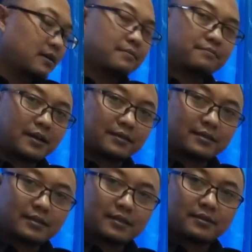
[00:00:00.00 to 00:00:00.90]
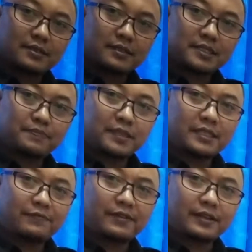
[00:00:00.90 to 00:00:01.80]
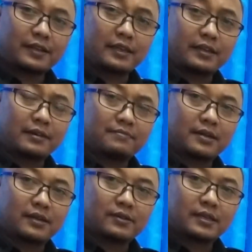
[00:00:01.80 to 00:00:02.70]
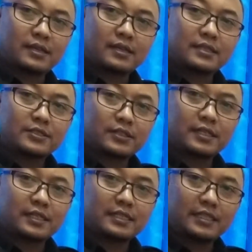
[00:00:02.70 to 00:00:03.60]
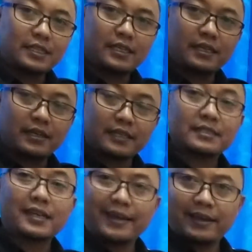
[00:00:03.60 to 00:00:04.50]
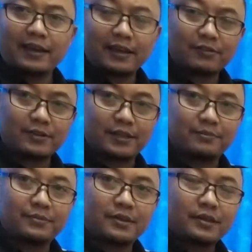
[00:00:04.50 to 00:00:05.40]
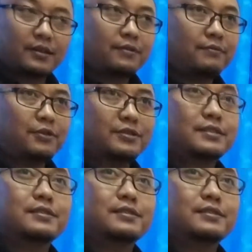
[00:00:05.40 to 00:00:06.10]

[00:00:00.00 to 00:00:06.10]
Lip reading: But specifically about 3DCE as an acronym, we use